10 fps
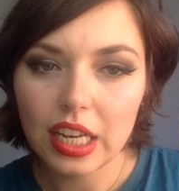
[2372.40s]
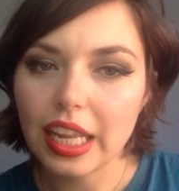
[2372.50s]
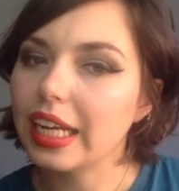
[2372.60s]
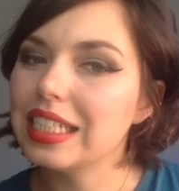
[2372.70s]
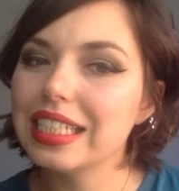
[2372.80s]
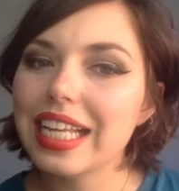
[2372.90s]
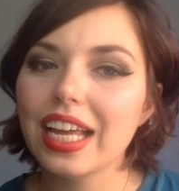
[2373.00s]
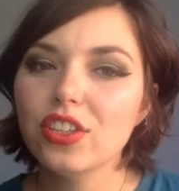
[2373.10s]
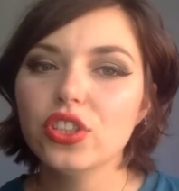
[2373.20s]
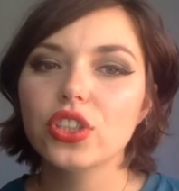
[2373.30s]
Like I
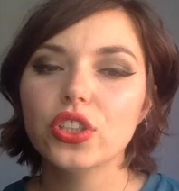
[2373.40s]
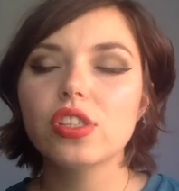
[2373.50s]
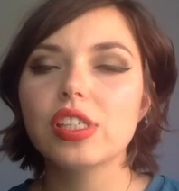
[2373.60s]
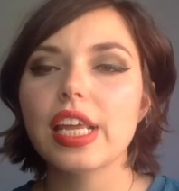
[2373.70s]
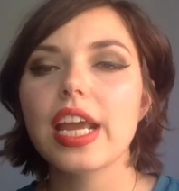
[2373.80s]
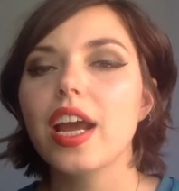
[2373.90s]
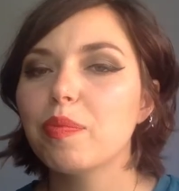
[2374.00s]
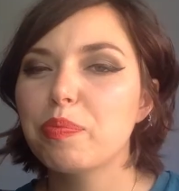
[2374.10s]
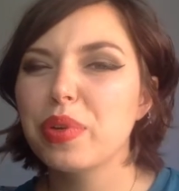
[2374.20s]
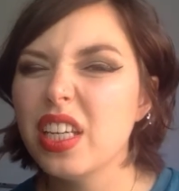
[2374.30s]
said, you could say
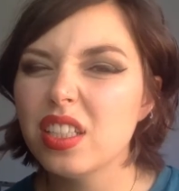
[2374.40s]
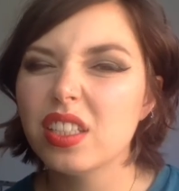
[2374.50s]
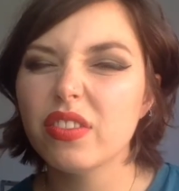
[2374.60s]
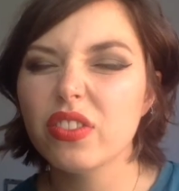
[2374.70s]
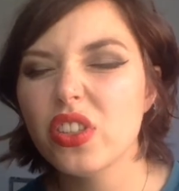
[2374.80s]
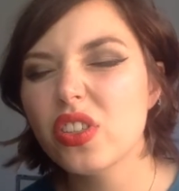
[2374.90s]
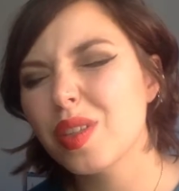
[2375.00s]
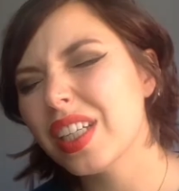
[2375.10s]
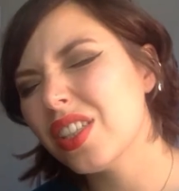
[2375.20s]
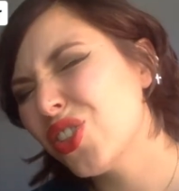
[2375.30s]
a piece of
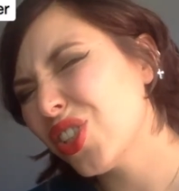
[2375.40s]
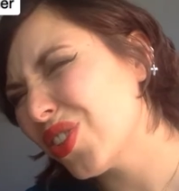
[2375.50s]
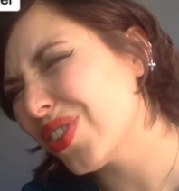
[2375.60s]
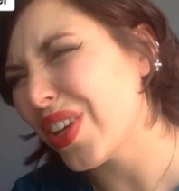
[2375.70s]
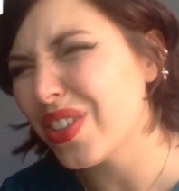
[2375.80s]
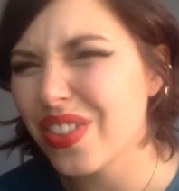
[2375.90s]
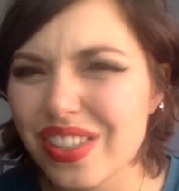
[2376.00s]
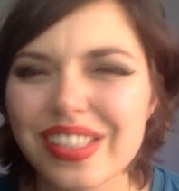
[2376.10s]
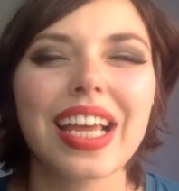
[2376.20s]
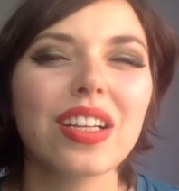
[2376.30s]
news. It just
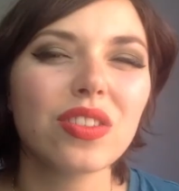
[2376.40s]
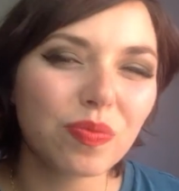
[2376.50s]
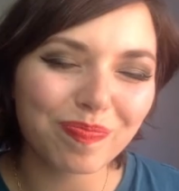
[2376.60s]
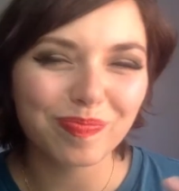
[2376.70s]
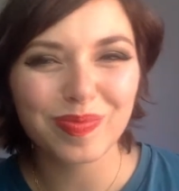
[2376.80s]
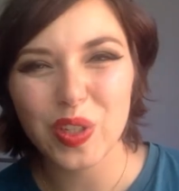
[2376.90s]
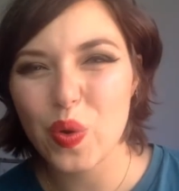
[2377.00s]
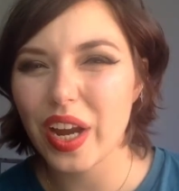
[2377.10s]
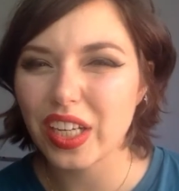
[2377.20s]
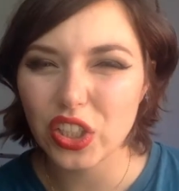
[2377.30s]
doesn't sound
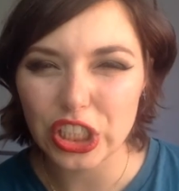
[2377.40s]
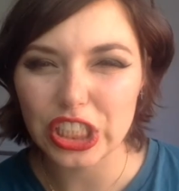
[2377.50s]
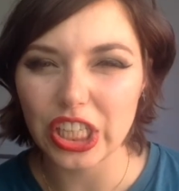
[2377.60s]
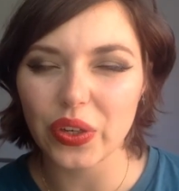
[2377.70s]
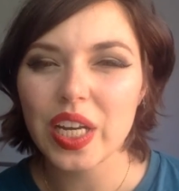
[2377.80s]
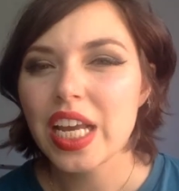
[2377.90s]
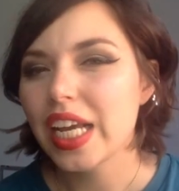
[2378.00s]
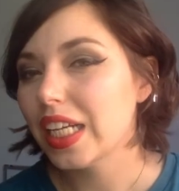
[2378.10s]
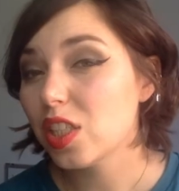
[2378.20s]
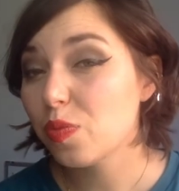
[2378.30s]
quite good though.
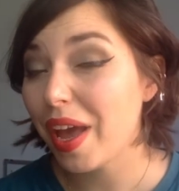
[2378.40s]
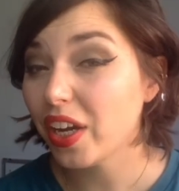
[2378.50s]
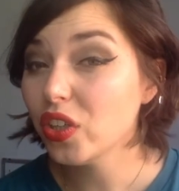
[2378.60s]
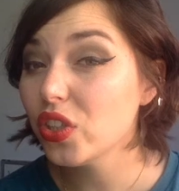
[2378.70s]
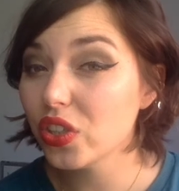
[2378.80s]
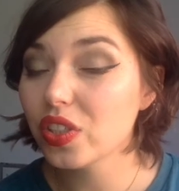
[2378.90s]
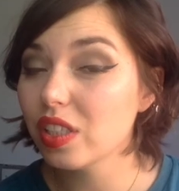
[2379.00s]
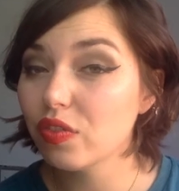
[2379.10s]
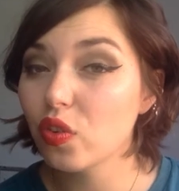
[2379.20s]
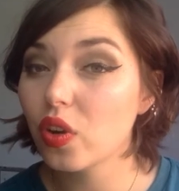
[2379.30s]
It's better to use
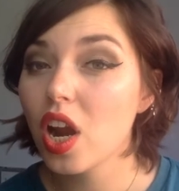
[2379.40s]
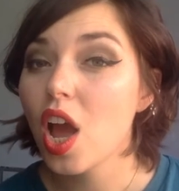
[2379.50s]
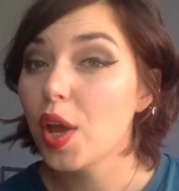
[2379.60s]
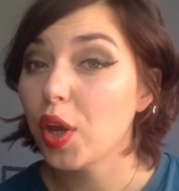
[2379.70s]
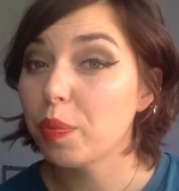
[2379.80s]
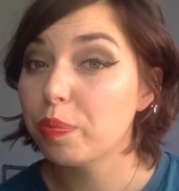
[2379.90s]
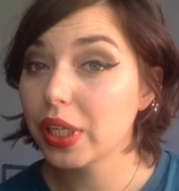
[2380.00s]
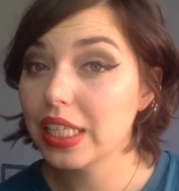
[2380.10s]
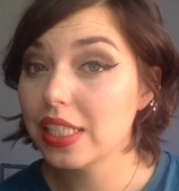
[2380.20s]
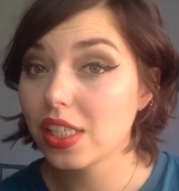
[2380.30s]
it for a
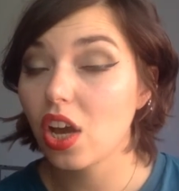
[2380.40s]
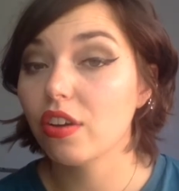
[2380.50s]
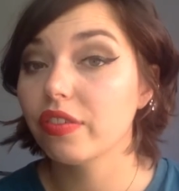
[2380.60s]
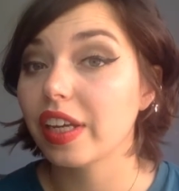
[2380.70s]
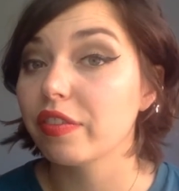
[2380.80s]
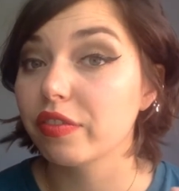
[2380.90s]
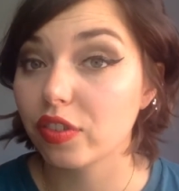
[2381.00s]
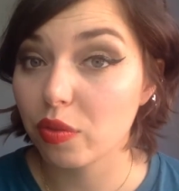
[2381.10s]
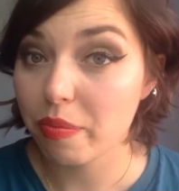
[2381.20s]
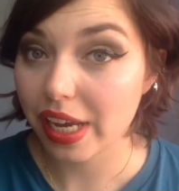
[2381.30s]
piece of
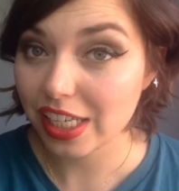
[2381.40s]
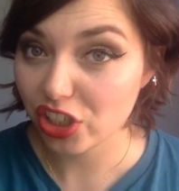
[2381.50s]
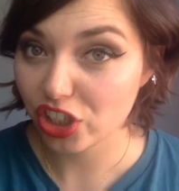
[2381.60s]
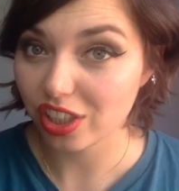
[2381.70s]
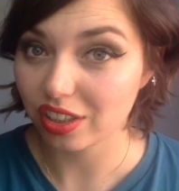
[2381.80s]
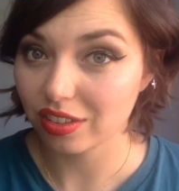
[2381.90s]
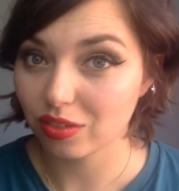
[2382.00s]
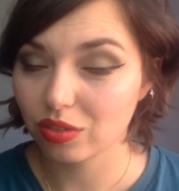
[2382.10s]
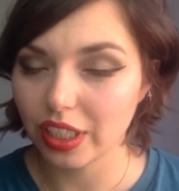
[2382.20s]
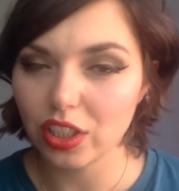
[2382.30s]
information.
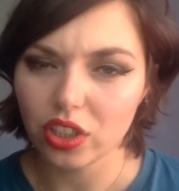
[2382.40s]
Okay?